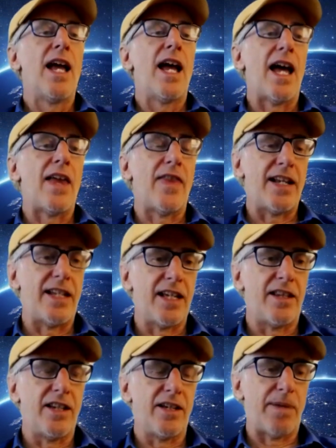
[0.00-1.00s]
and they
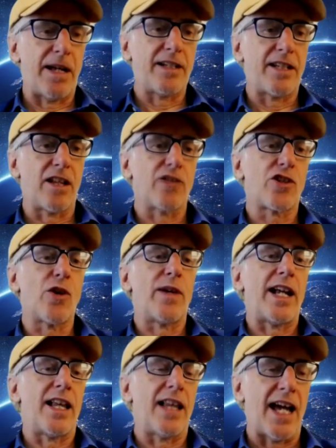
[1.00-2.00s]
did the Penn and Teller show
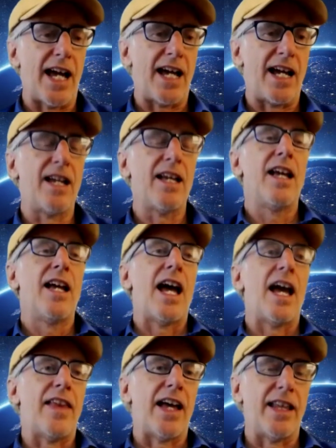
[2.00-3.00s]
in L.A.,
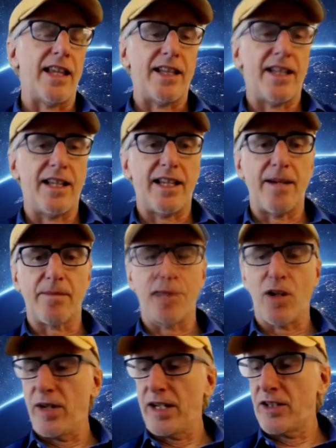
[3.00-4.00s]
and that led to them
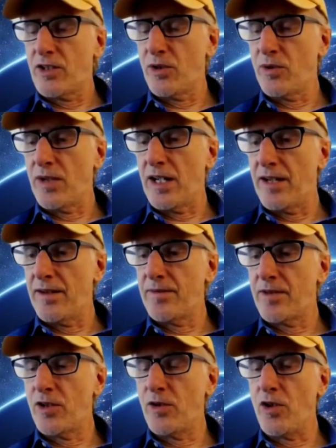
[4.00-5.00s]
going to uh,
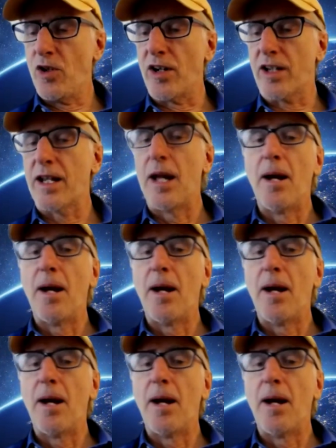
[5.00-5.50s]
to New York.